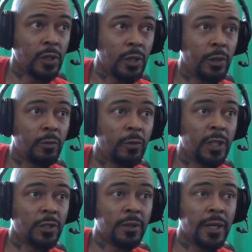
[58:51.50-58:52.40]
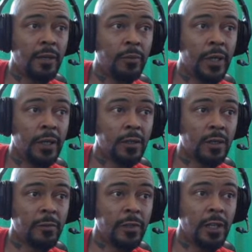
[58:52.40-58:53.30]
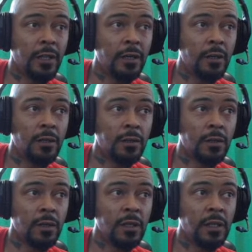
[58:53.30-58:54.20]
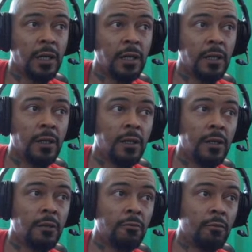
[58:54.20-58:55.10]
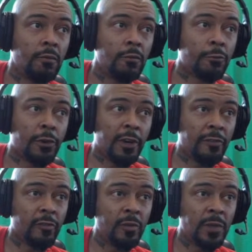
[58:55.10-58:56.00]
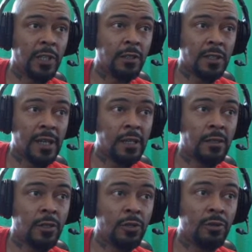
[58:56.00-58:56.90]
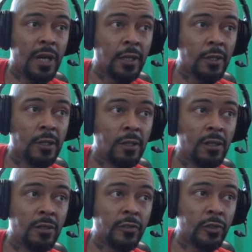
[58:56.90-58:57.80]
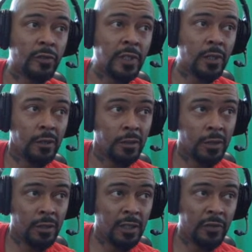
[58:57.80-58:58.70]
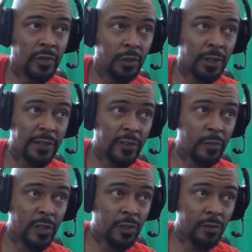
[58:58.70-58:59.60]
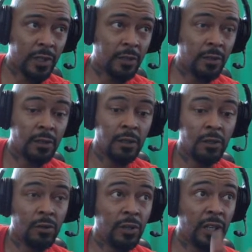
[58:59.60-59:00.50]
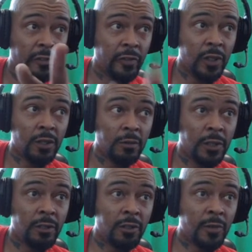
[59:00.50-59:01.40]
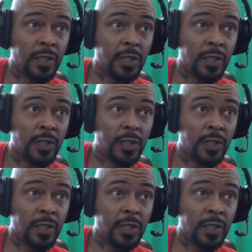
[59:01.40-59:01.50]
you're gonna want to try and pick something that's preferably the size that you're actually of your resolution if you don't have to mess around. If not, what your option